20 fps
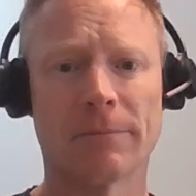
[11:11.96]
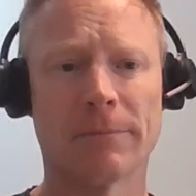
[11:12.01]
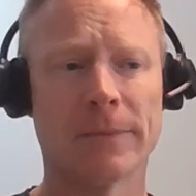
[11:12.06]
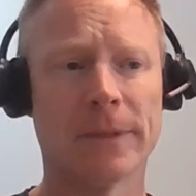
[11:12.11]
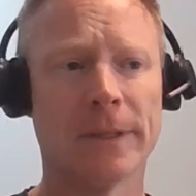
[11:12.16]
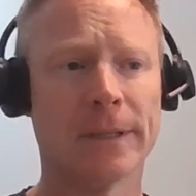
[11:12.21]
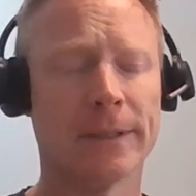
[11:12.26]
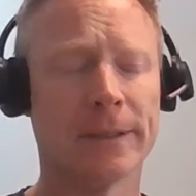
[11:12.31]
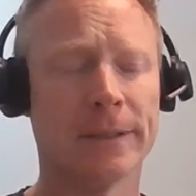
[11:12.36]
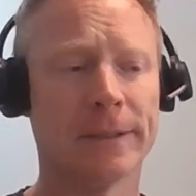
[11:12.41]

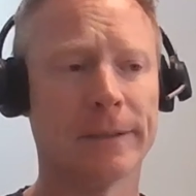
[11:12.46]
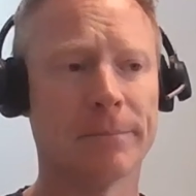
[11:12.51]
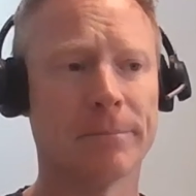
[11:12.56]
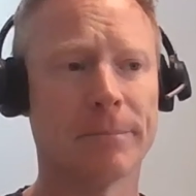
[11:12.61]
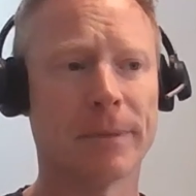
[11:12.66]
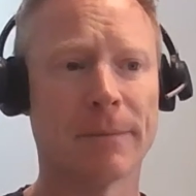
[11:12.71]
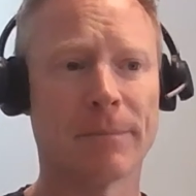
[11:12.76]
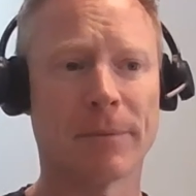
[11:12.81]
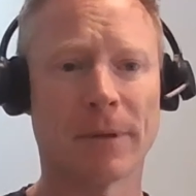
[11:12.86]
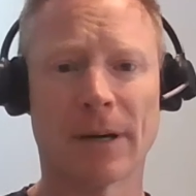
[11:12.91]
you know
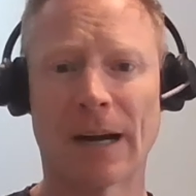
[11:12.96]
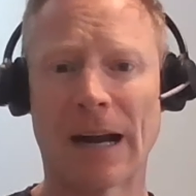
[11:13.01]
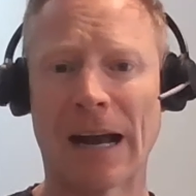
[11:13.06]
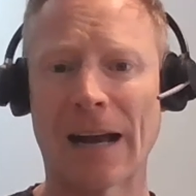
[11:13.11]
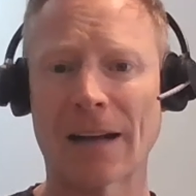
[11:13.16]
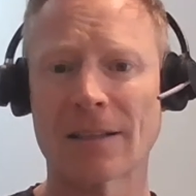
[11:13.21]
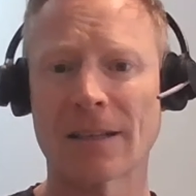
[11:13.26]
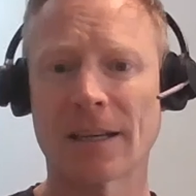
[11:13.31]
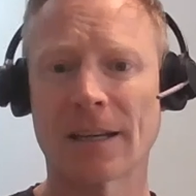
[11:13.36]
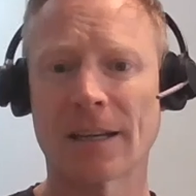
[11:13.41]
people are
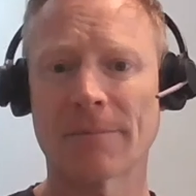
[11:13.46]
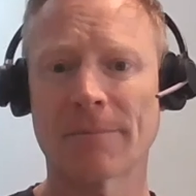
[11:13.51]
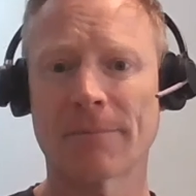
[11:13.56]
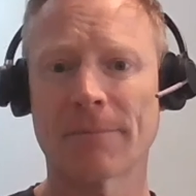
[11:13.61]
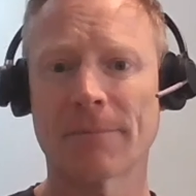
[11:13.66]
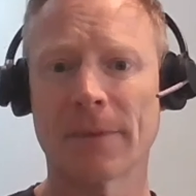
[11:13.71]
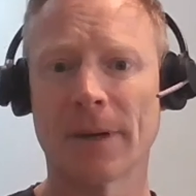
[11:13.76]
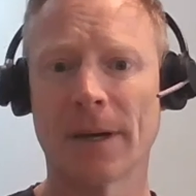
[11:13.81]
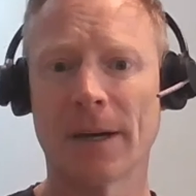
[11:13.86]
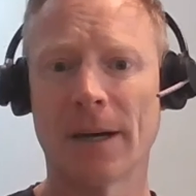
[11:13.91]
acting
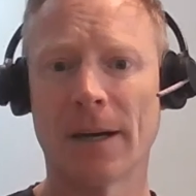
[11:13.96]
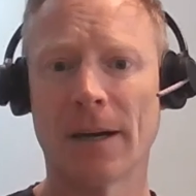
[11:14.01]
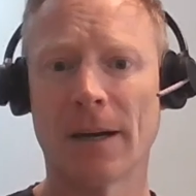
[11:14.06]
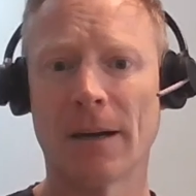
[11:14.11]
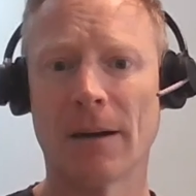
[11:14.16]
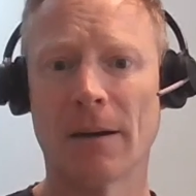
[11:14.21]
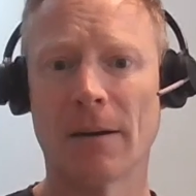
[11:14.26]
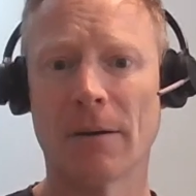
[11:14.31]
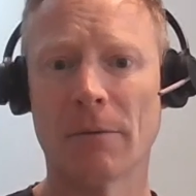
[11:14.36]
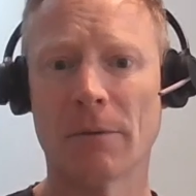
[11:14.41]

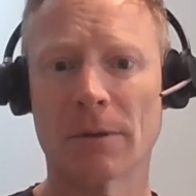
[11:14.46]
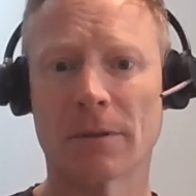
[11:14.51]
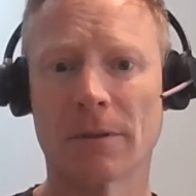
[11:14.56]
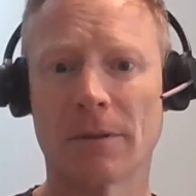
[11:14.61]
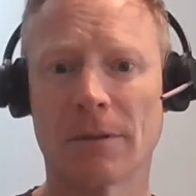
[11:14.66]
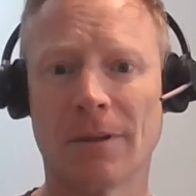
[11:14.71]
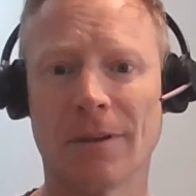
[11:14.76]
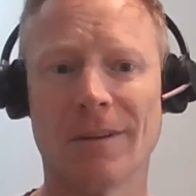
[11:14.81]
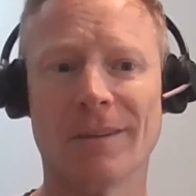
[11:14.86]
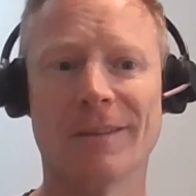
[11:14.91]
uh, with
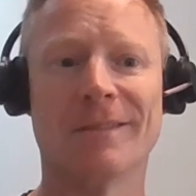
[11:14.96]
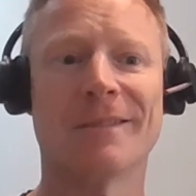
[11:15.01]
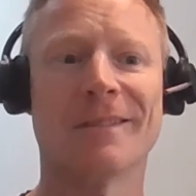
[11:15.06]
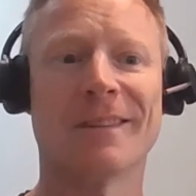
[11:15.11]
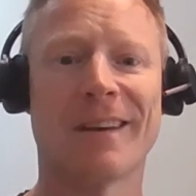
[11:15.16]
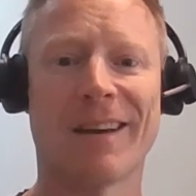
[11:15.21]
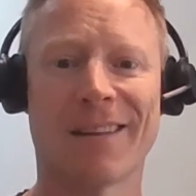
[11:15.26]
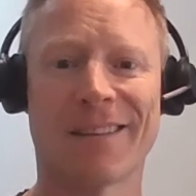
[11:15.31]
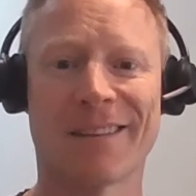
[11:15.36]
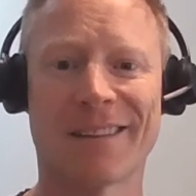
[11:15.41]
good
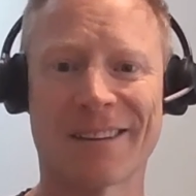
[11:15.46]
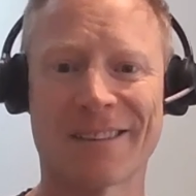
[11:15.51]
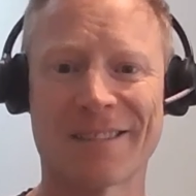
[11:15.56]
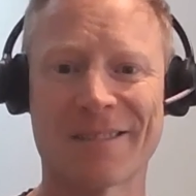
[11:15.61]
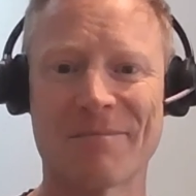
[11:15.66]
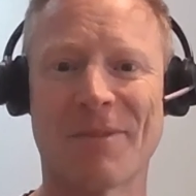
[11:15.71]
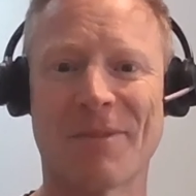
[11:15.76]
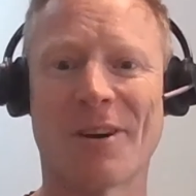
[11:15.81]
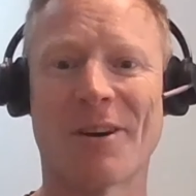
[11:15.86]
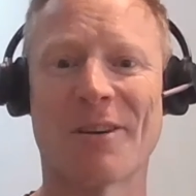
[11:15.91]
ethics
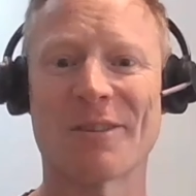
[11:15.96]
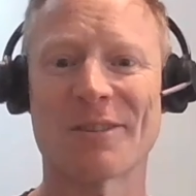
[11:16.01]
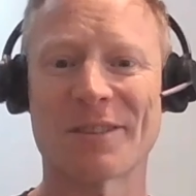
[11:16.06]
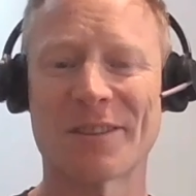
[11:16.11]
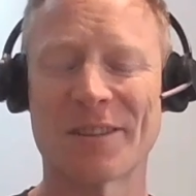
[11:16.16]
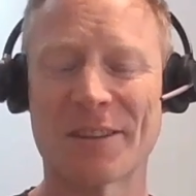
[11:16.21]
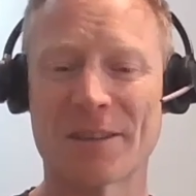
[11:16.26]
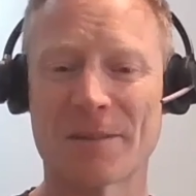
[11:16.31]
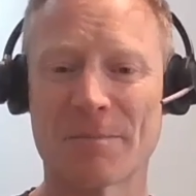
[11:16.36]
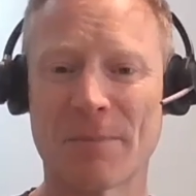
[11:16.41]
and morals
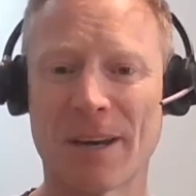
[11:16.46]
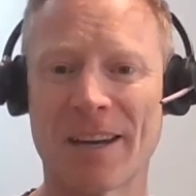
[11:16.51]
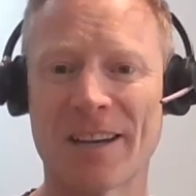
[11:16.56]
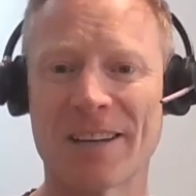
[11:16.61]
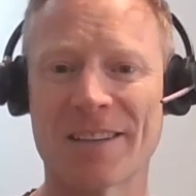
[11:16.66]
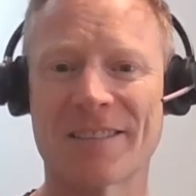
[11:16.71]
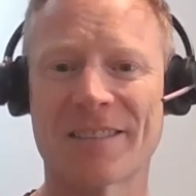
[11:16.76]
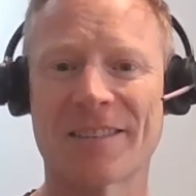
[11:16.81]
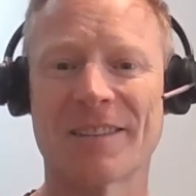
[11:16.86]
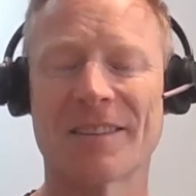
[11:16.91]
in the
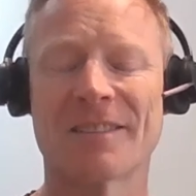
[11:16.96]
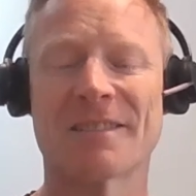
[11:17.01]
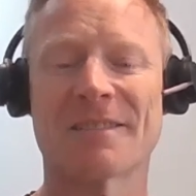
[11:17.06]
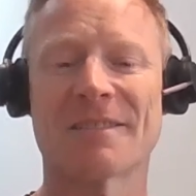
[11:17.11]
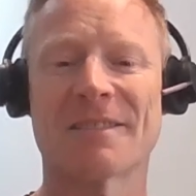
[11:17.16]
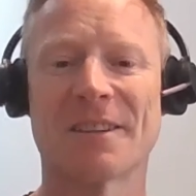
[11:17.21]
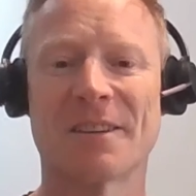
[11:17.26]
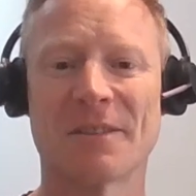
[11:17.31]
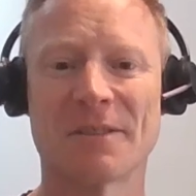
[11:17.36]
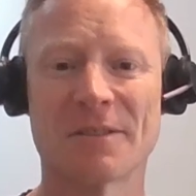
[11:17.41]
space.
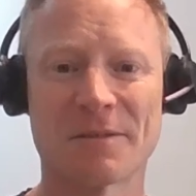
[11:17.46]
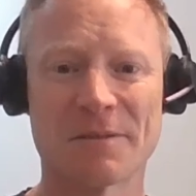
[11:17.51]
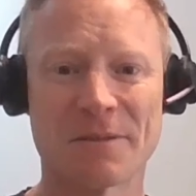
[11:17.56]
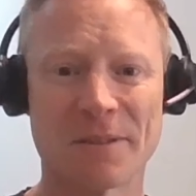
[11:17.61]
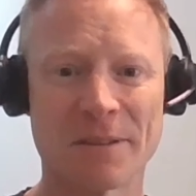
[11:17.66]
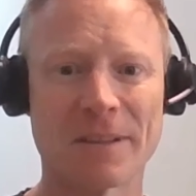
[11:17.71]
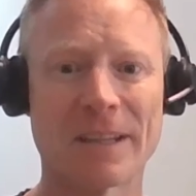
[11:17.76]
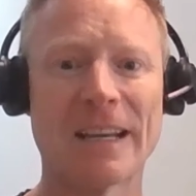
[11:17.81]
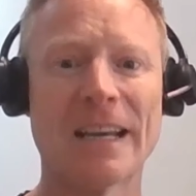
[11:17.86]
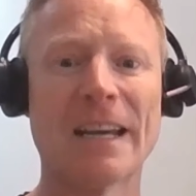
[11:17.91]
There's, you know, it's
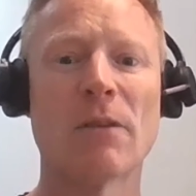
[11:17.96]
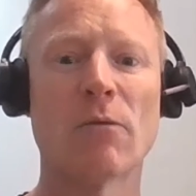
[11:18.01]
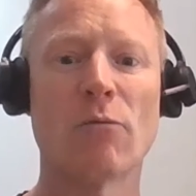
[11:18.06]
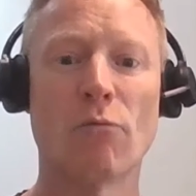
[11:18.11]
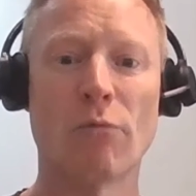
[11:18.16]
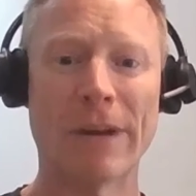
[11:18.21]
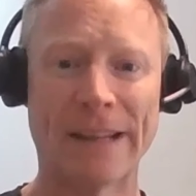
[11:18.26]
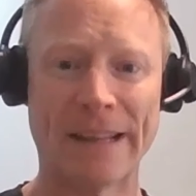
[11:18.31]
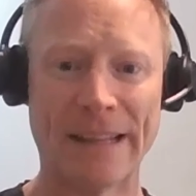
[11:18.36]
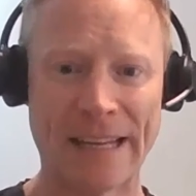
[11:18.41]
to
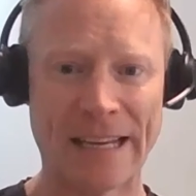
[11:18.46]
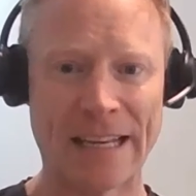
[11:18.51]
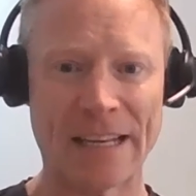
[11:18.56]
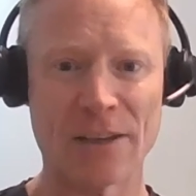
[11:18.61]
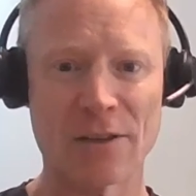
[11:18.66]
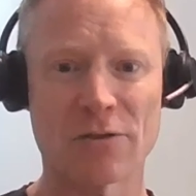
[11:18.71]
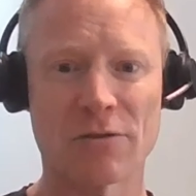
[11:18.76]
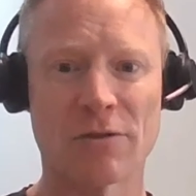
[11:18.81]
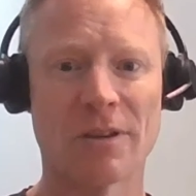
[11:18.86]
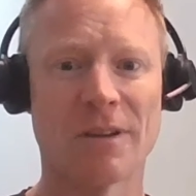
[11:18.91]
rid the
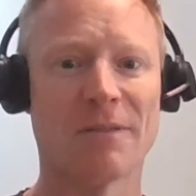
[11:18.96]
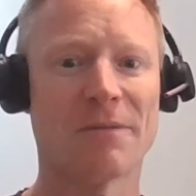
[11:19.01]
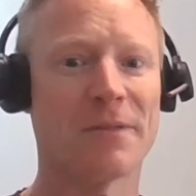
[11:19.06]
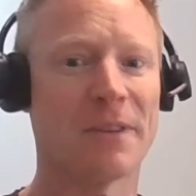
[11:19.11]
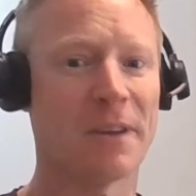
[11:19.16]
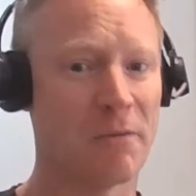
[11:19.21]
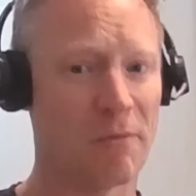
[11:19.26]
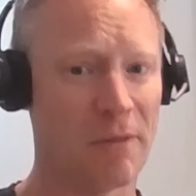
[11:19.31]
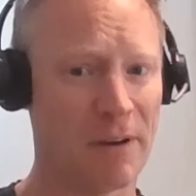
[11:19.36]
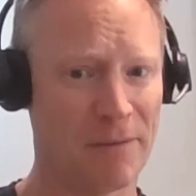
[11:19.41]
industry of
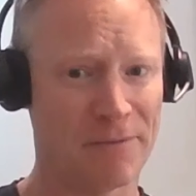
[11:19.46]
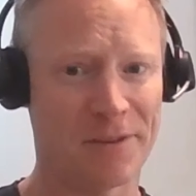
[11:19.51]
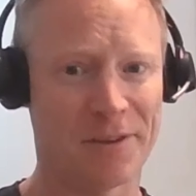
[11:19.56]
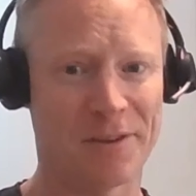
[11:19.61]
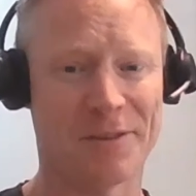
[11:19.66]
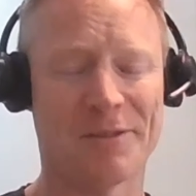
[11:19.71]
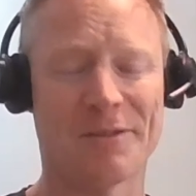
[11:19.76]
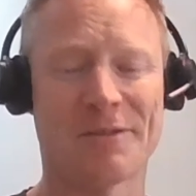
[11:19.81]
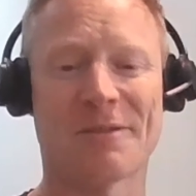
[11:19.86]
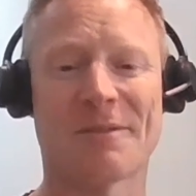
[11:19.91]
the
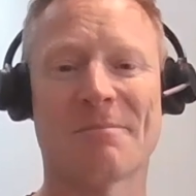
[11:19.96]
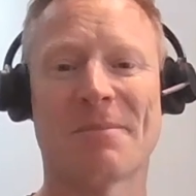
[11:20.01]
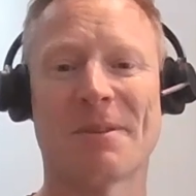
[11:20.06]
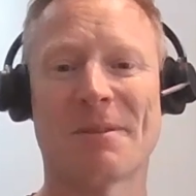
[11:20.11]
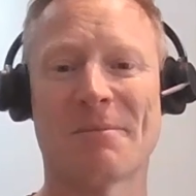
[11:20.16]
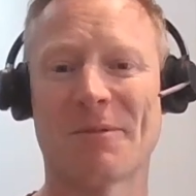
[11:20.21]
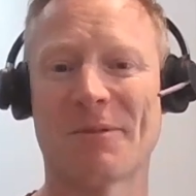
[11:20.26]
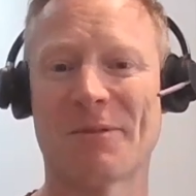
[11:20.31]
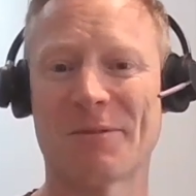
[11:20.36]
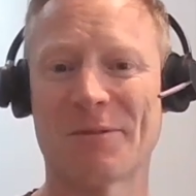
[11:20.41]
grifters,
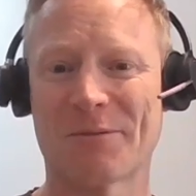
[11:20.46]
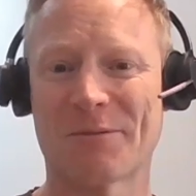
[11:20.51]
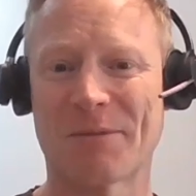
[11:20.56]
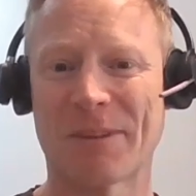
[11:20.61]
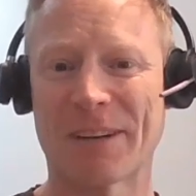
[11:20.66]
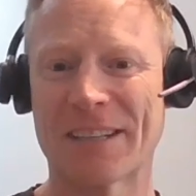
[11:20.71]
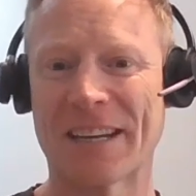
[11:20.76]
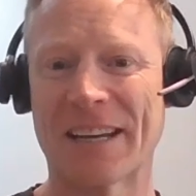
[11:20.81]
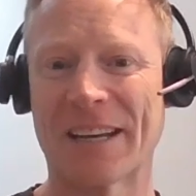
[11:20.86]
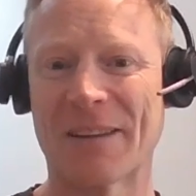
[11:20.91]
people who just
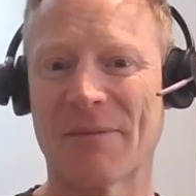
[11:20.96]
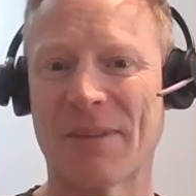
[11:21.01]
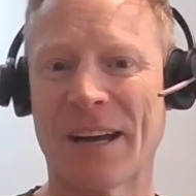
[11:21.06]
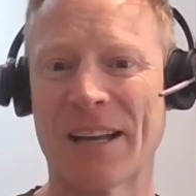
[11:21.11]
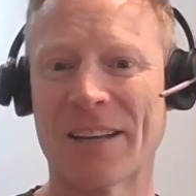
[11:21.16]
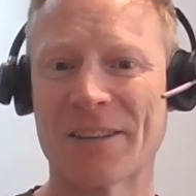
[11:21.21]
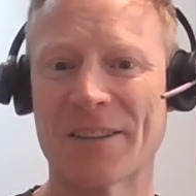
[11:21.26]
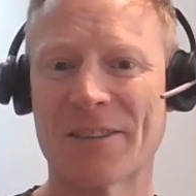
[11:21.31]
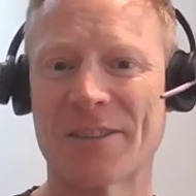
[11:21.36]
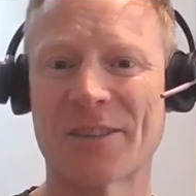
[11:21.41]
want to take
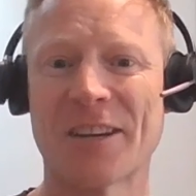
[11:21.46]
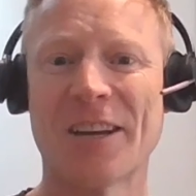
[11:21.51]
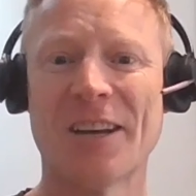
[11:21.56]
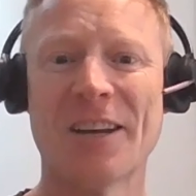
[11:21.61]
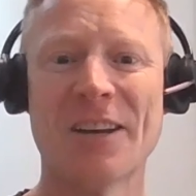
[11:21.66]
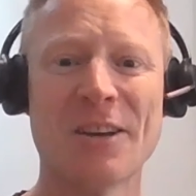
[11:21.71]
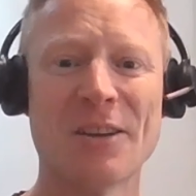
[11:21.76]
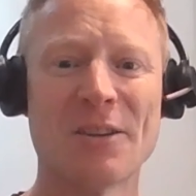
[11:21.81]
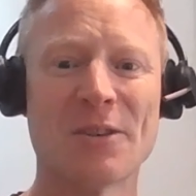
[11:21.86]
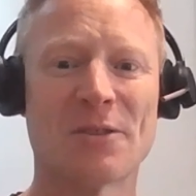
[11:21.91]
advantage.
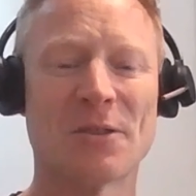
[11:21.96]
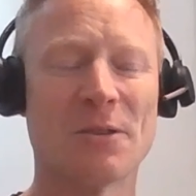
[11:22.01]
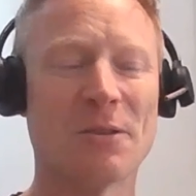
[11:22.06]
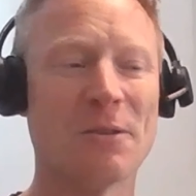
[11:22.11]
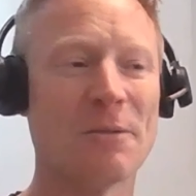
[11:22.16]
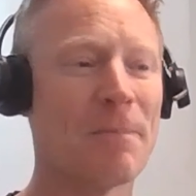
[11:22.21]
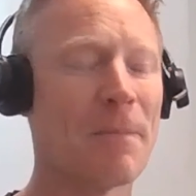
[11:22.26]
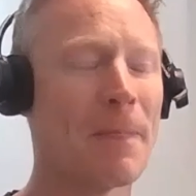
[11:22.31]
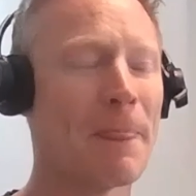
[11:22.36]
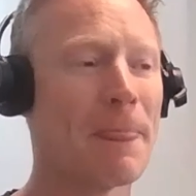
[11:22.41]

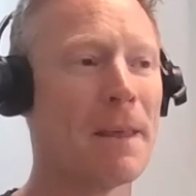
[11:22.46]
So,